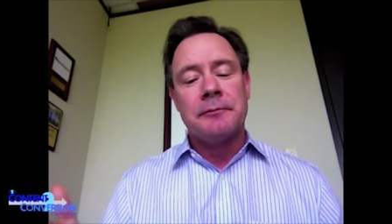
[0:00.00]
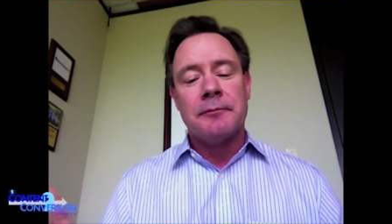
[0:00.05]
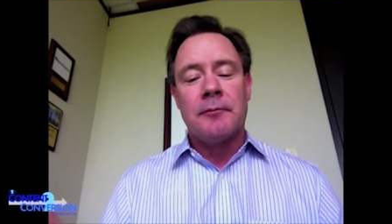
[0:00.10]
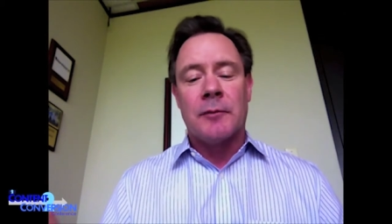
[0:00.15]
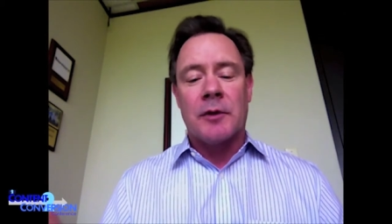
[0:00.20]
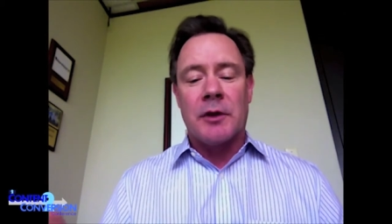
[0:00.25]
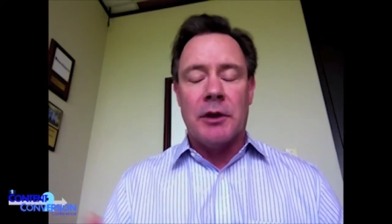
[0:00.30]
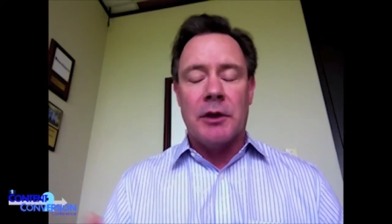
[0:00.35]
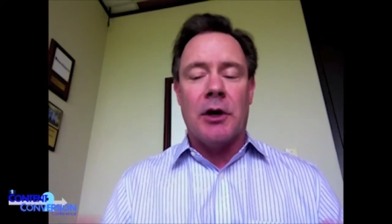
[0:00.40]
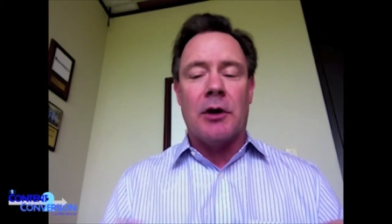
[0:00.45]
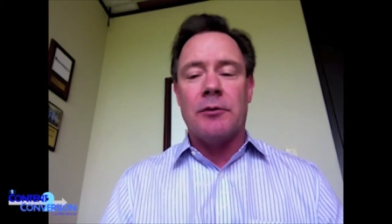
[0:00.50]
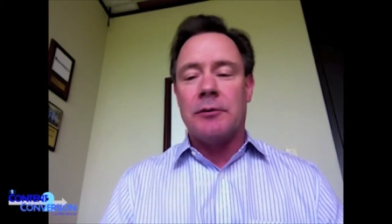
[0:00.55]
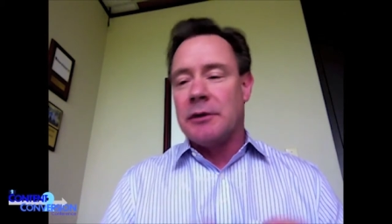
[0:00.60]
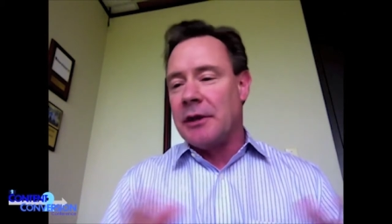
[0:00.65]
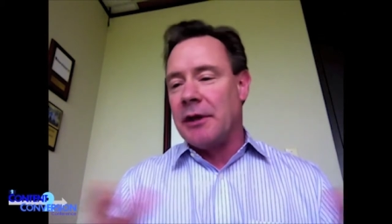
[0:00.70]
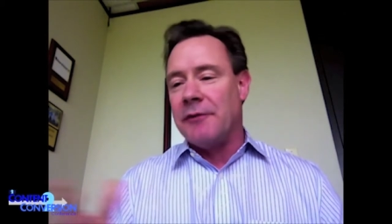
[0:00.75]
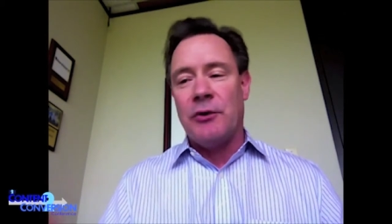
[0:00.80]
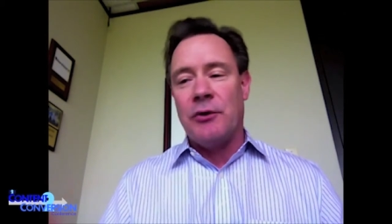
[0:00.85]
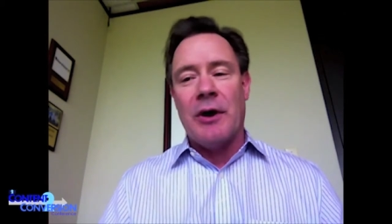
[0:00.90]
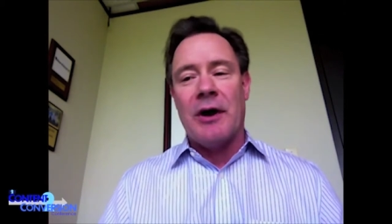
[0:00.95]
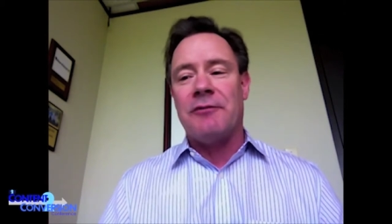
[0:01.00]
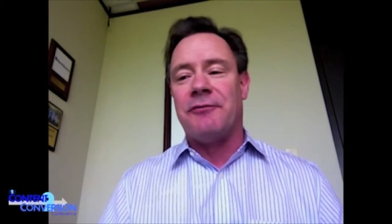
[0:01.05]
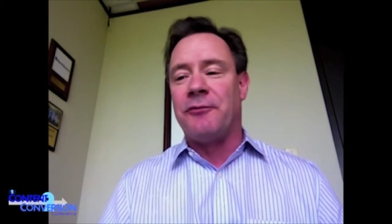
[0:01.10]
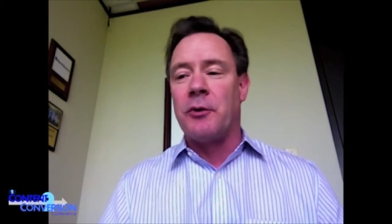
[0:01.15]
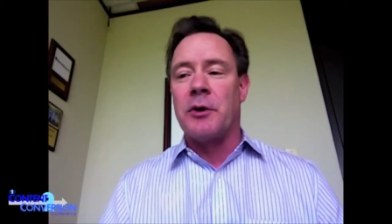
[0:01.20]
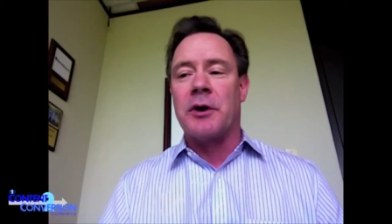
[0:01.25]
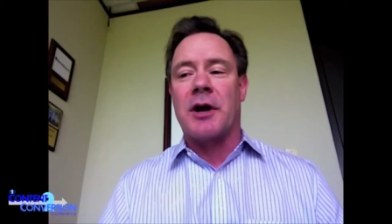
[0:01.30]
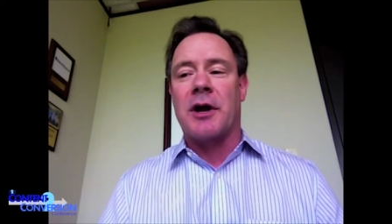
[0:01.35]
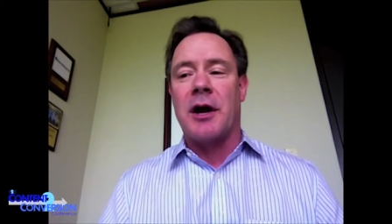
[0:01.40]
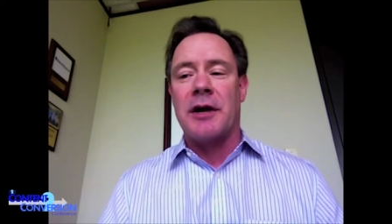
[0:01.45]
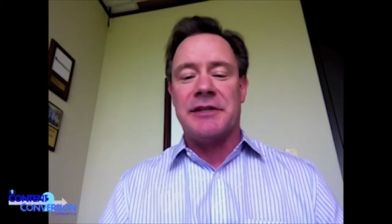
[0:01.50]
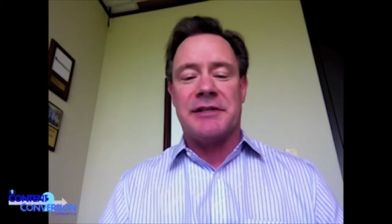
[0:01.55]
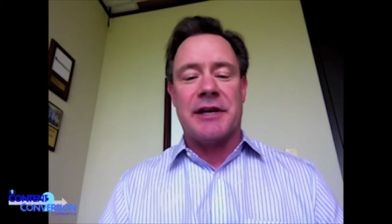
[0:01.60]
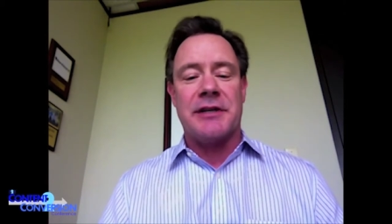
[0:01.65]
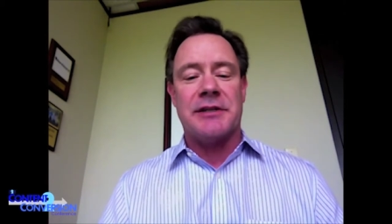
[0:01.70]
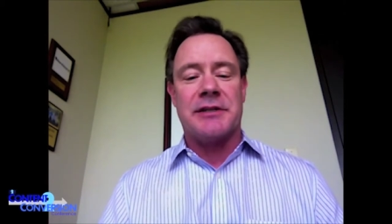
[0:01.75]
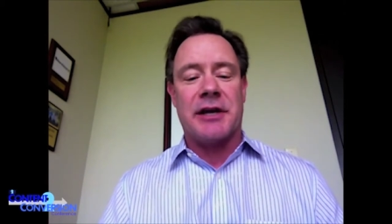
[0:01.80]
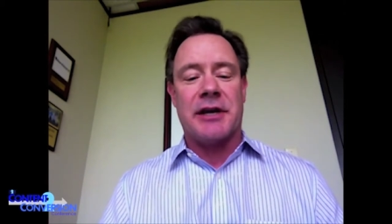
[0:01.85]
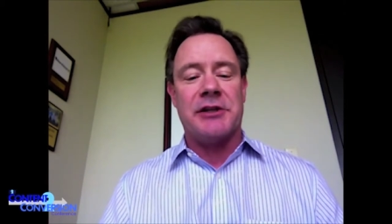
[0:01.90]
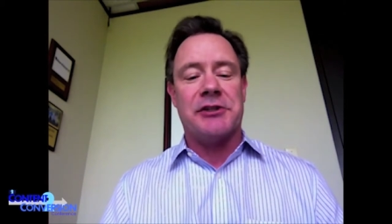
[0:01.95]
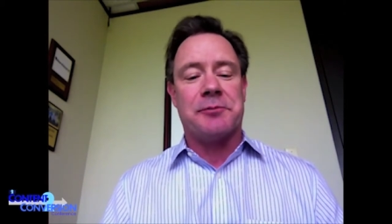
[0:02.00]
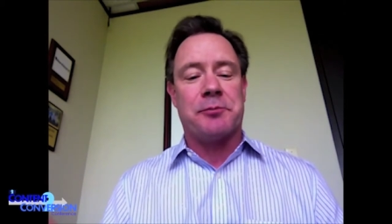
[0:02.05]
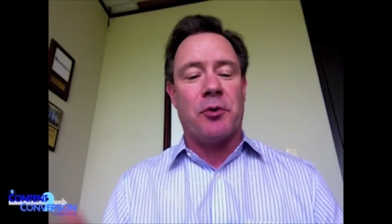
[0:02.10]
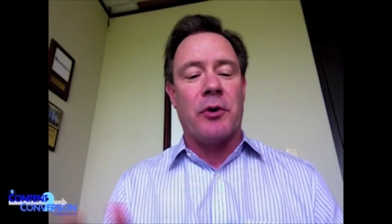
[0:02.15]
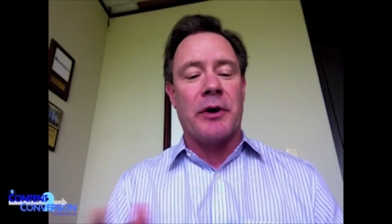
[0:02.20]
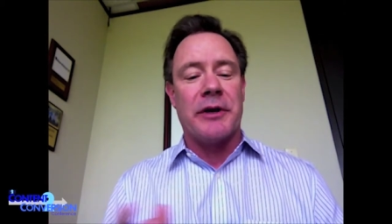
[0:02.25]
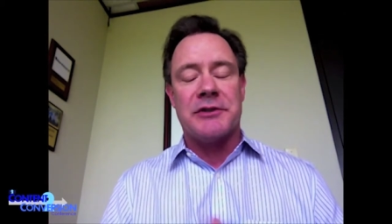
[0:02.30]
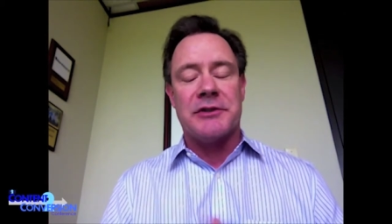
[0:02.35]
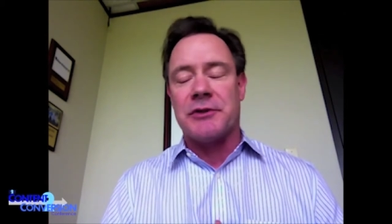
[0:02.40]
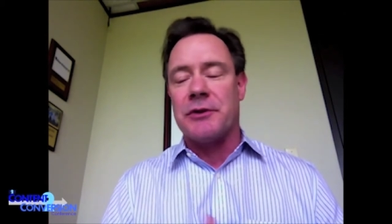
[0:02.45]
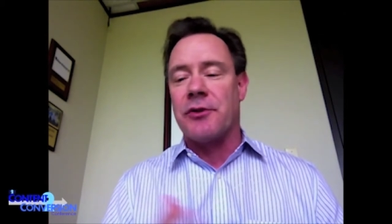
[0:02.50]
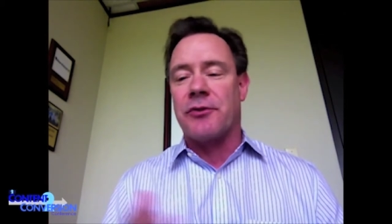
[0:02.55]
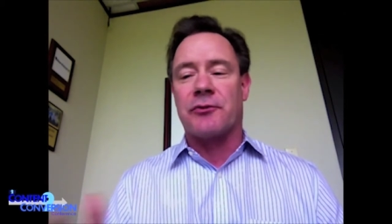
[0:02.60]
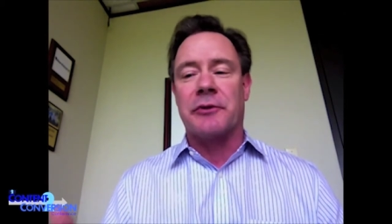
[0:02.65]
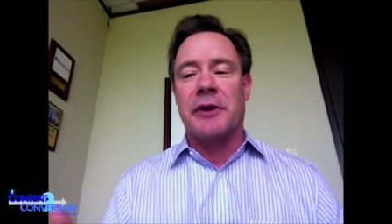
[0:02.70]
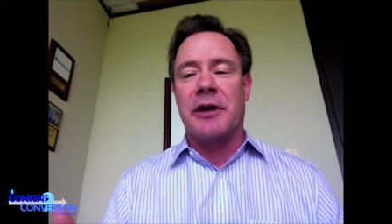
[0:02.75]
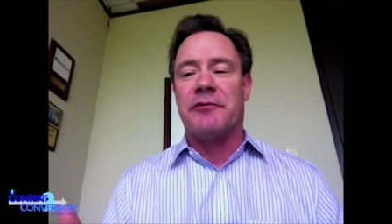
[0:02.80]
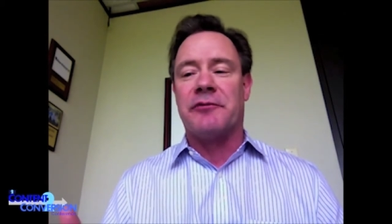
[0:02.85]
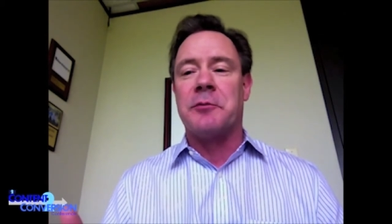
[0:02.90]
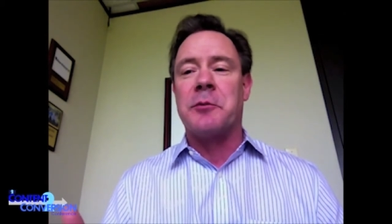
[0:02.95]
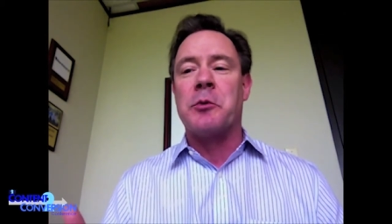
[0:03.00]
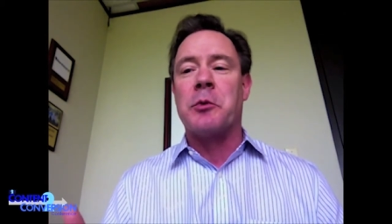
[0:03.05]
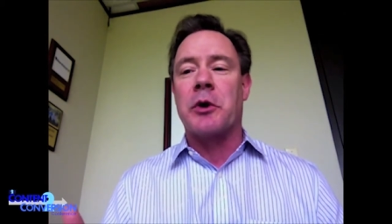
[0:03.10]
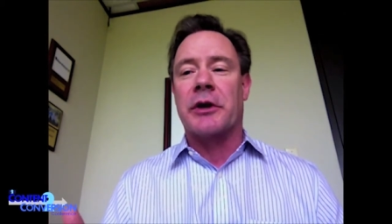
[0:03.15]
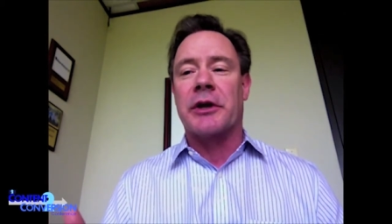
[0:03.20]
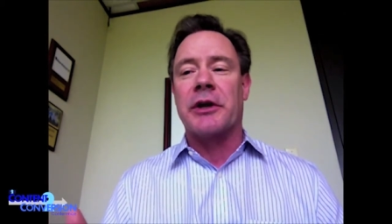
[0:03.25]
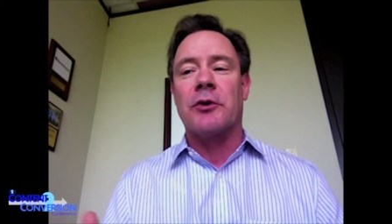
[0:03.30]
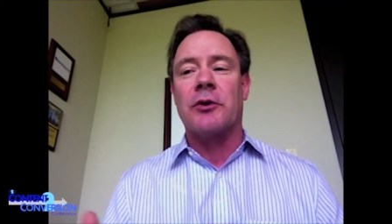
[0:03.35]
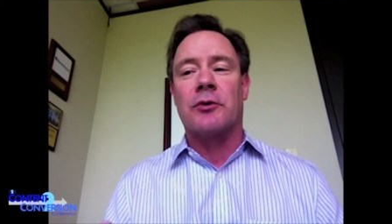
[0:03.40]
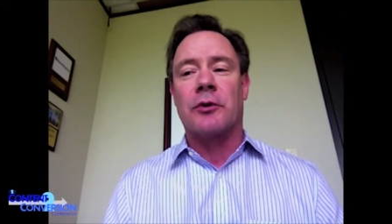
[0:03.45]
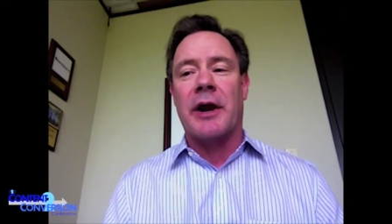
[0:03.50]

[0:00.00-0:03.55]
Well, you know, if you have four content touchpoints and three of them are